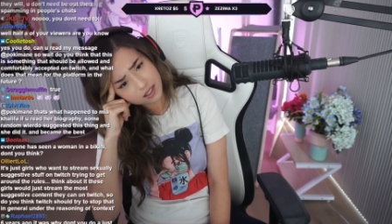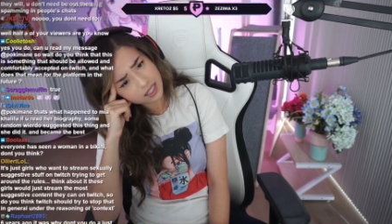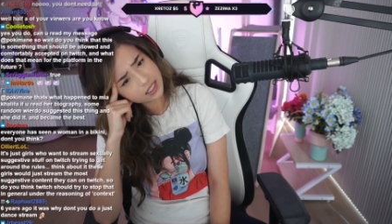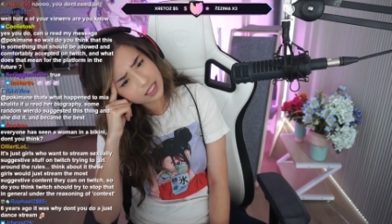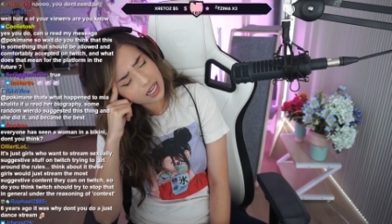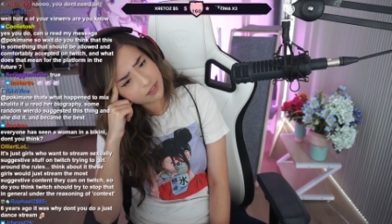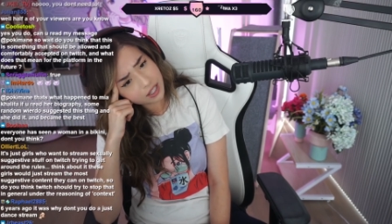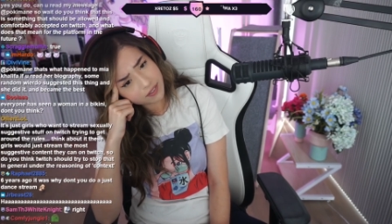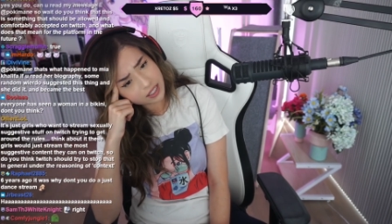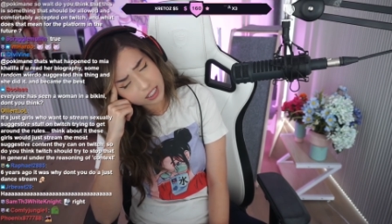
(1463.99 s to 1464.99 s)
like, did I
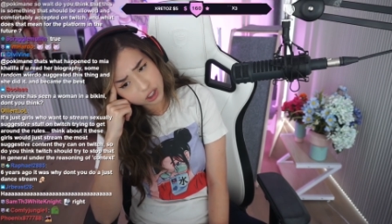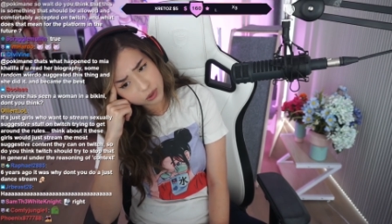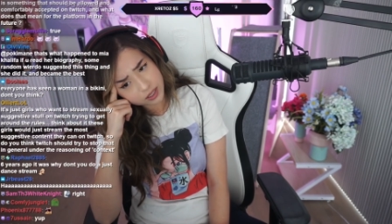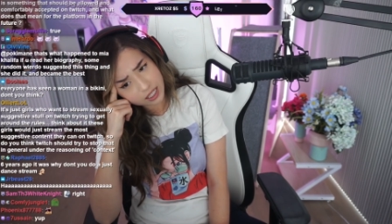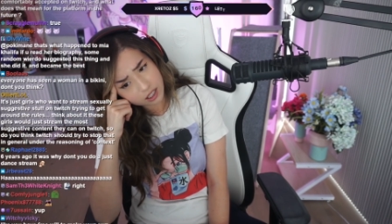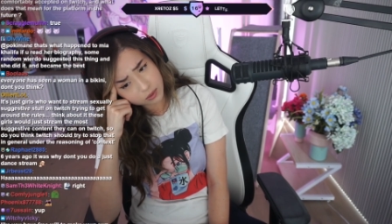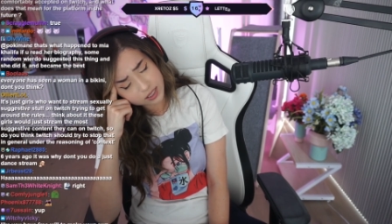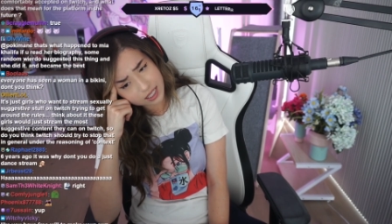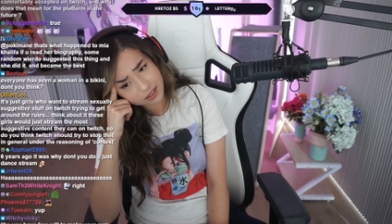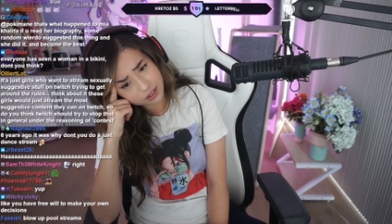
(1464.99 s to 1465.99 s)
ever have an issue with that, or
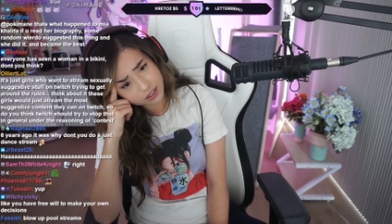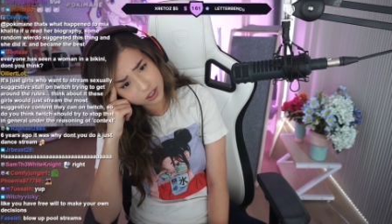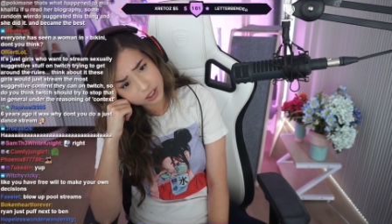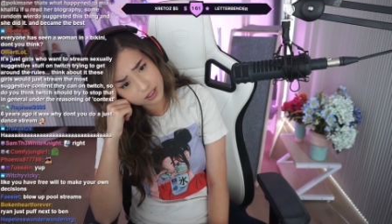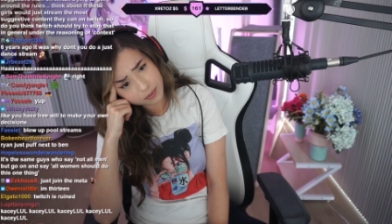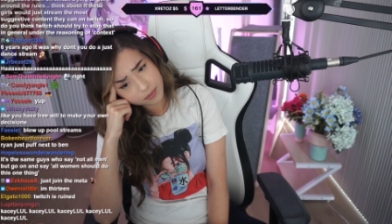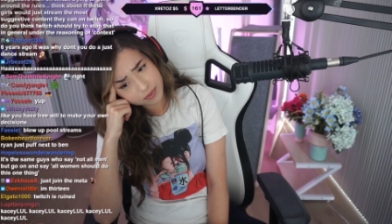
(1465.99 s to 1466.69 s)
was I ever unsure?